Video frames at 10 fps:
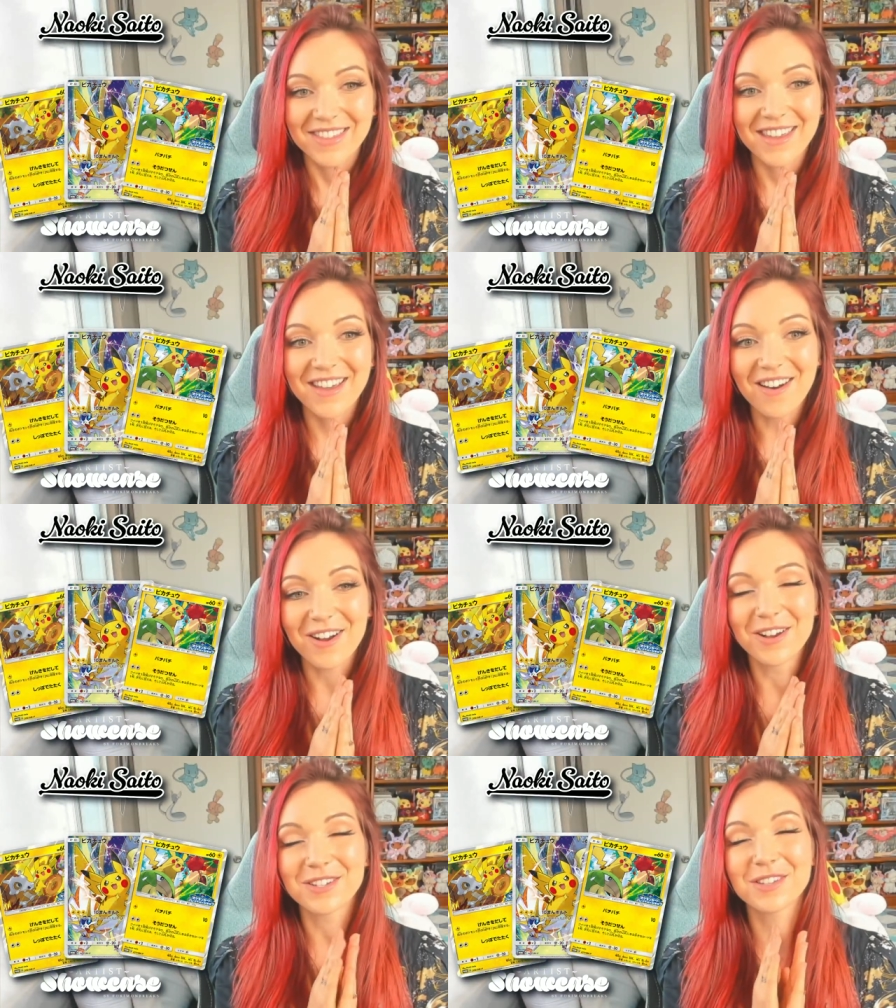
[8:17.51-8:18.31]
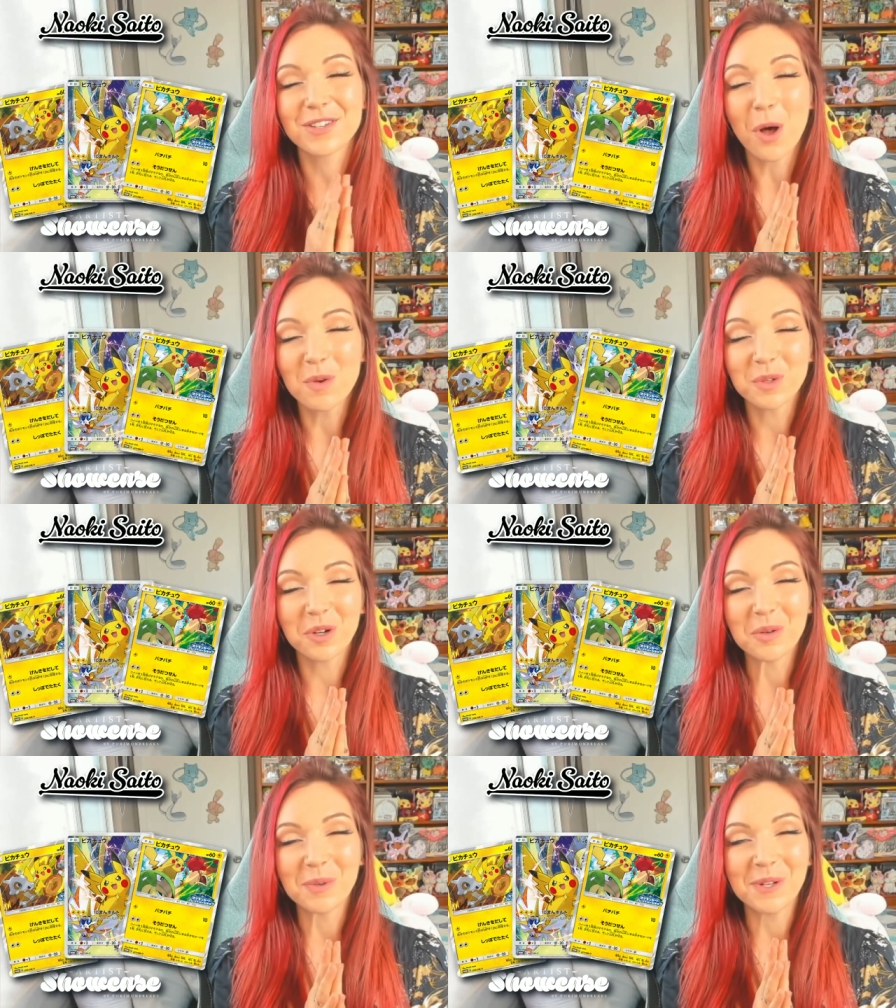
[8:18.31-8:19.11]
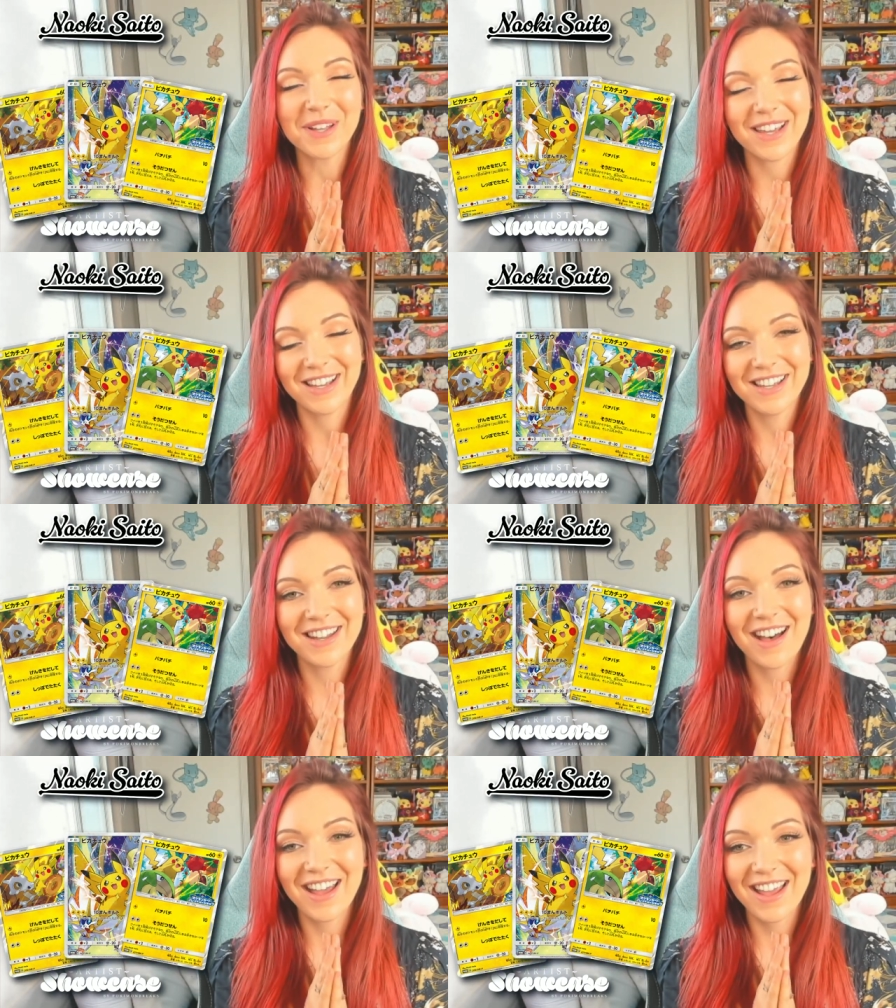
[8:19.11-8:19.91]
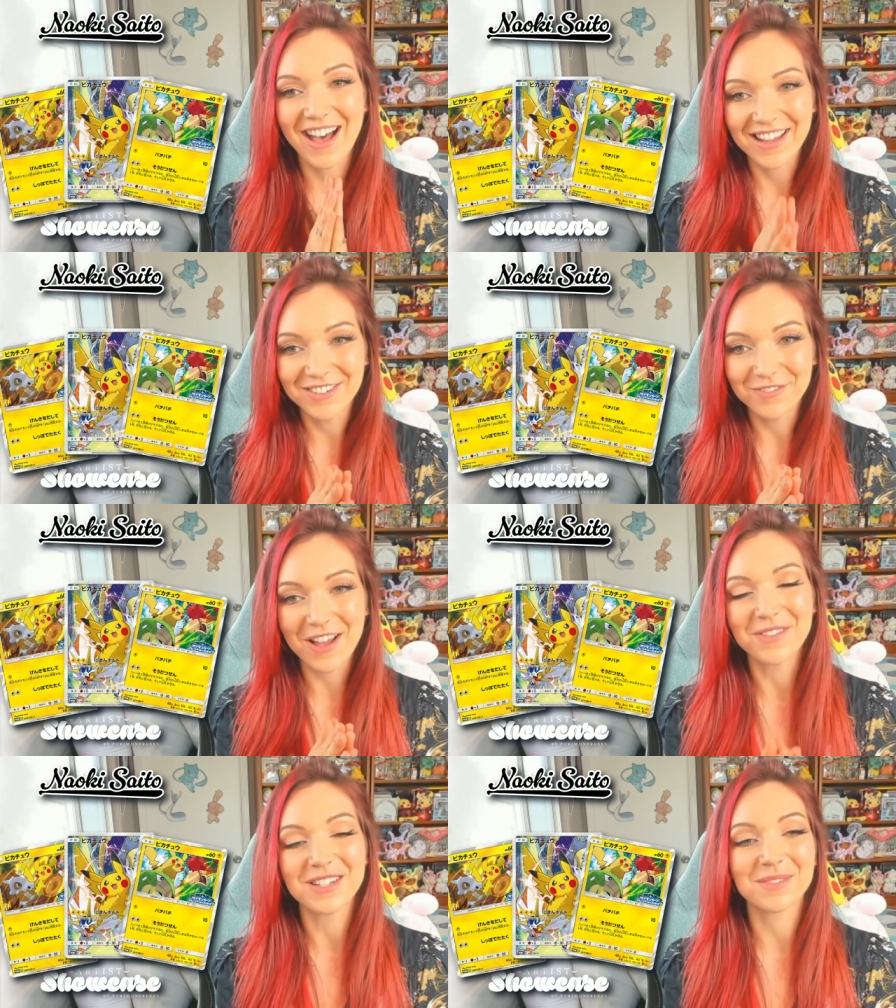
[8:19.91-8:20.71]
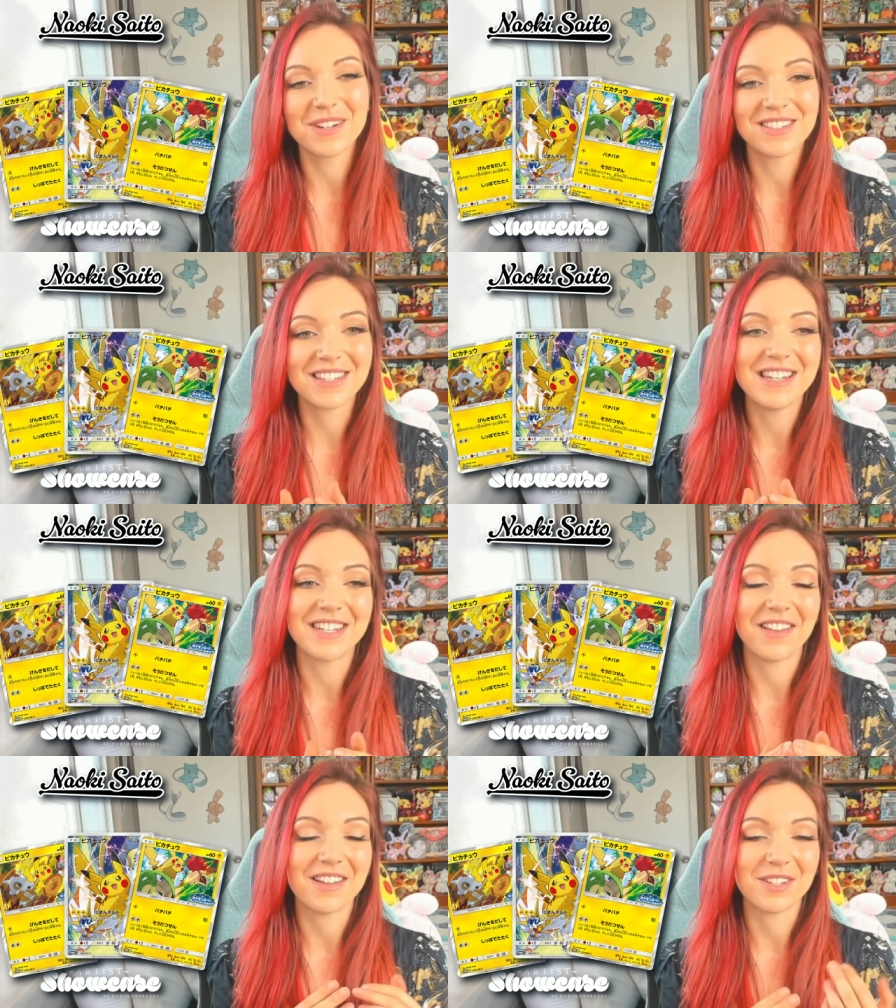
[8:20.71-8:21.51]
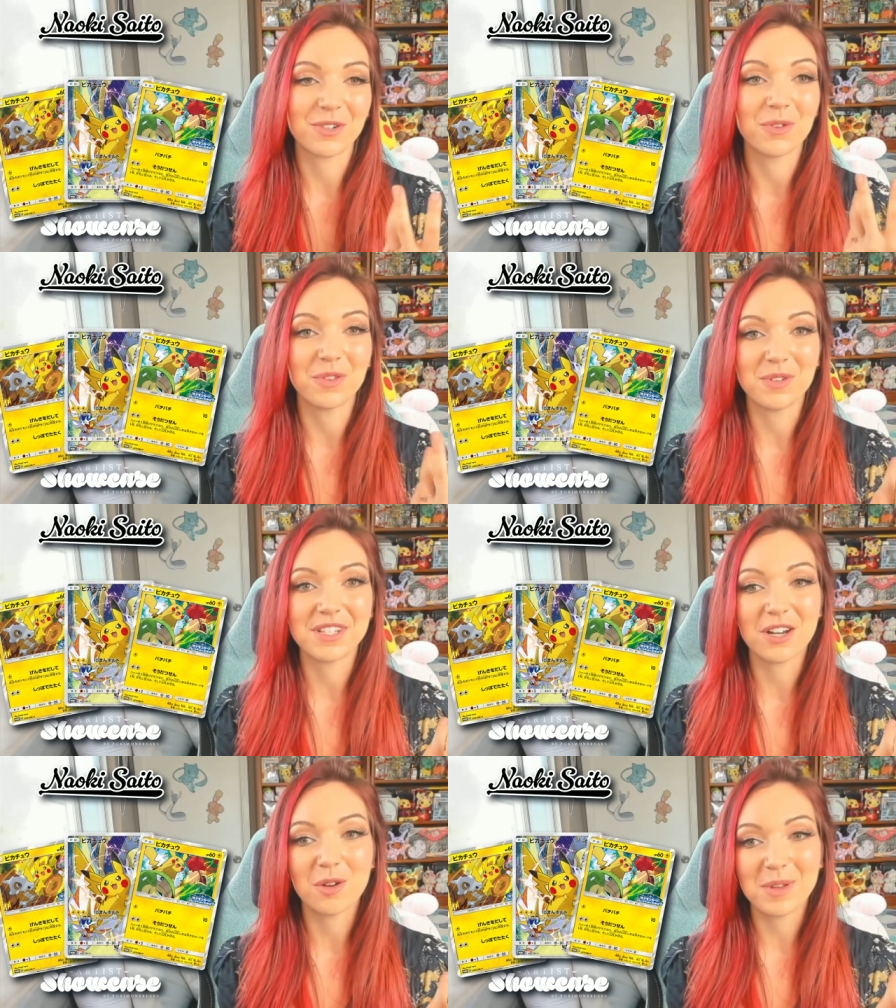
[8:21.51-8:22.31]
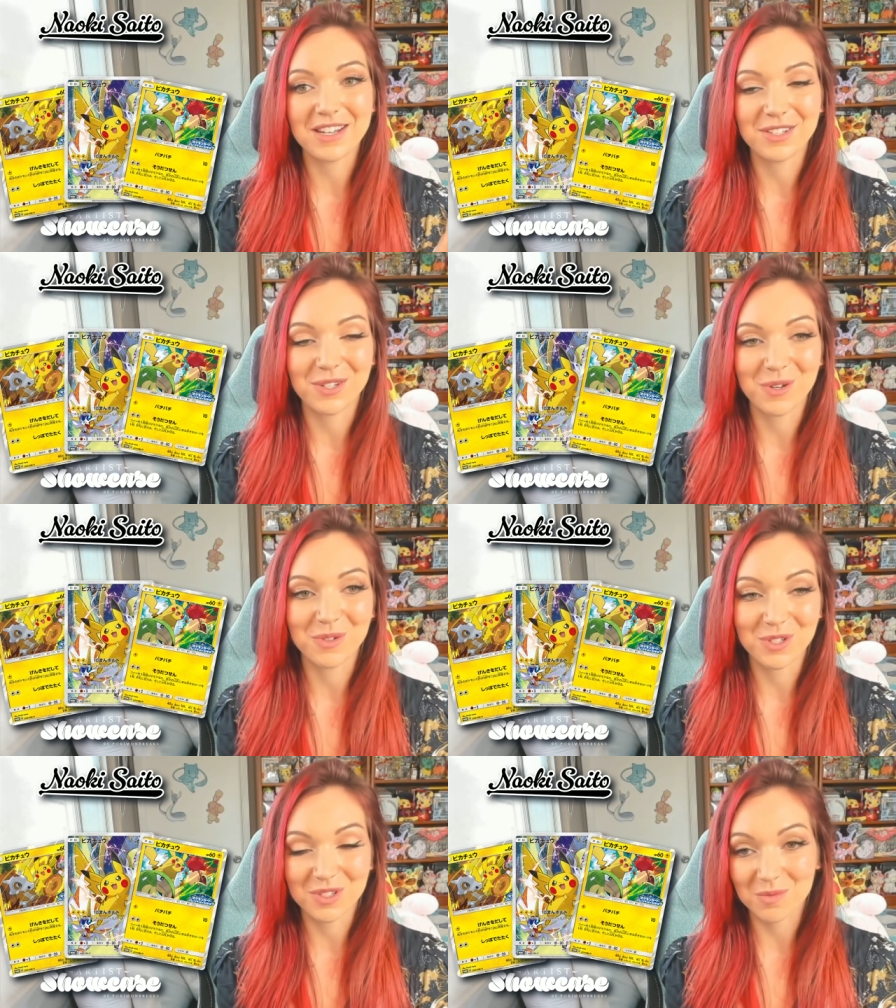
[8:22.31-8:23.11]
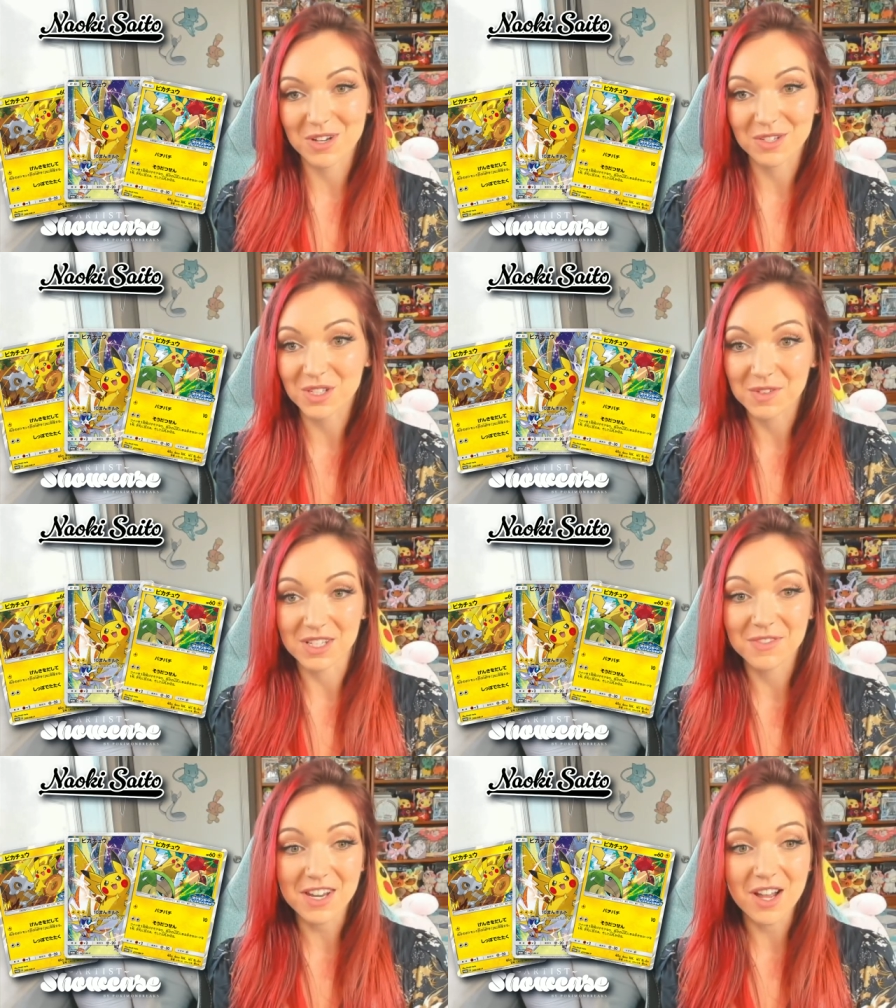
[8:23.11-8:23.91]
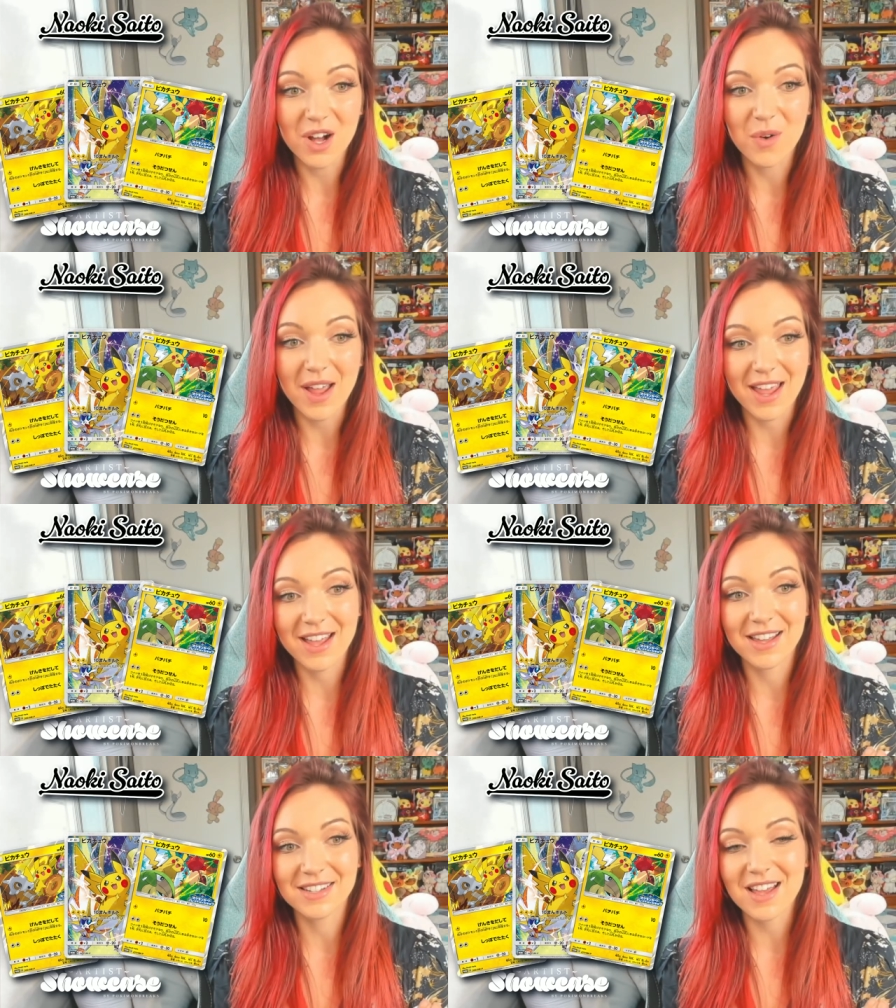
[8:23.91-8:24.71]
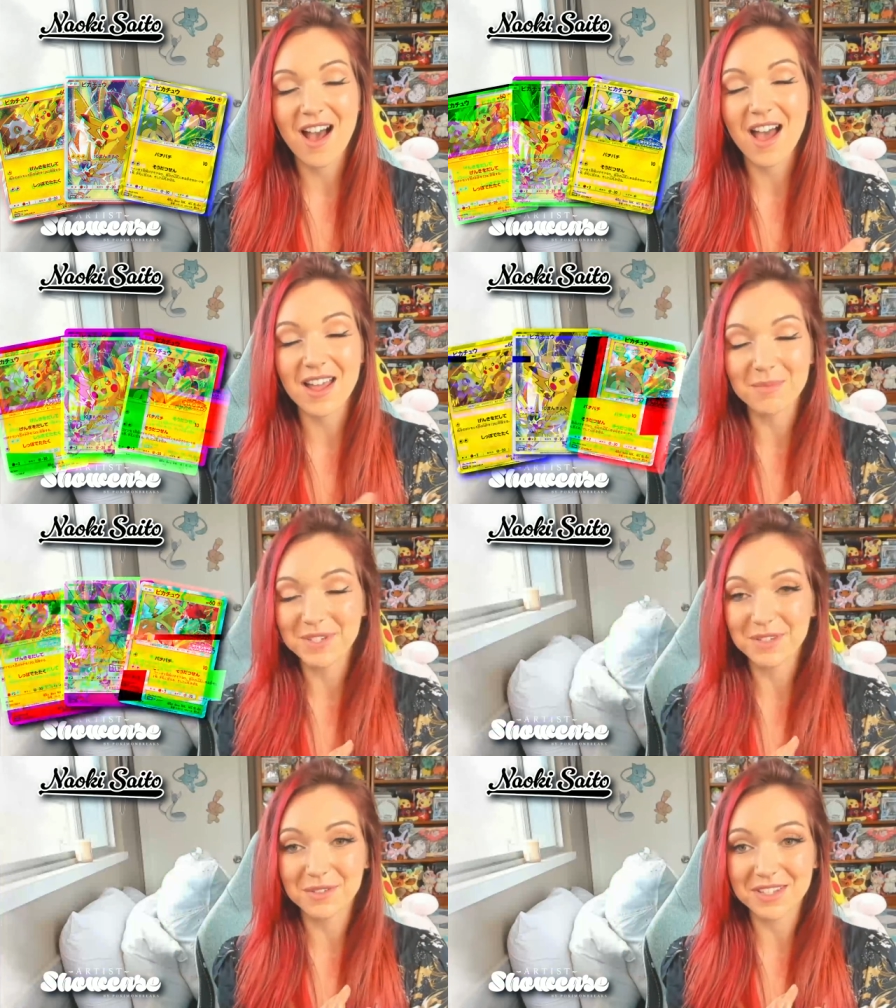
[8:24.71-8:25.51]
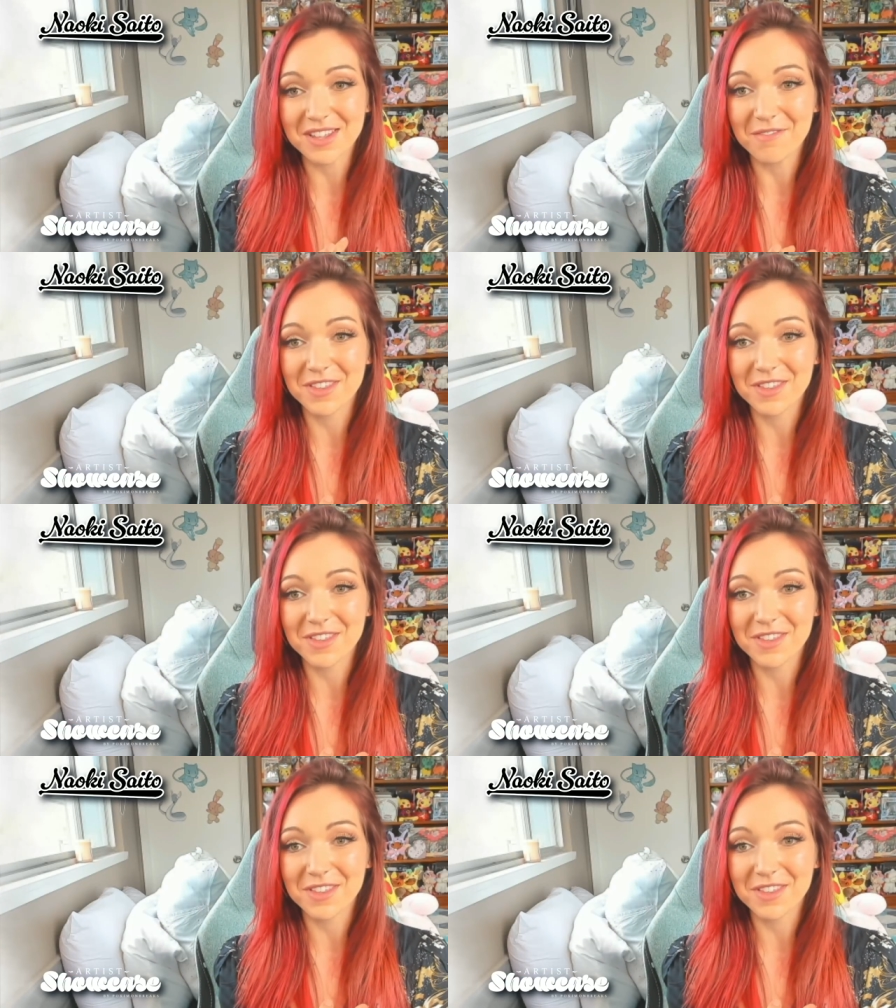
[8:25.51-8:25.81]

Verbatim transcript: They are so adorable, and I hadn't found these ones until I scrolled through Serebii to do some research for this video, and I absolutely love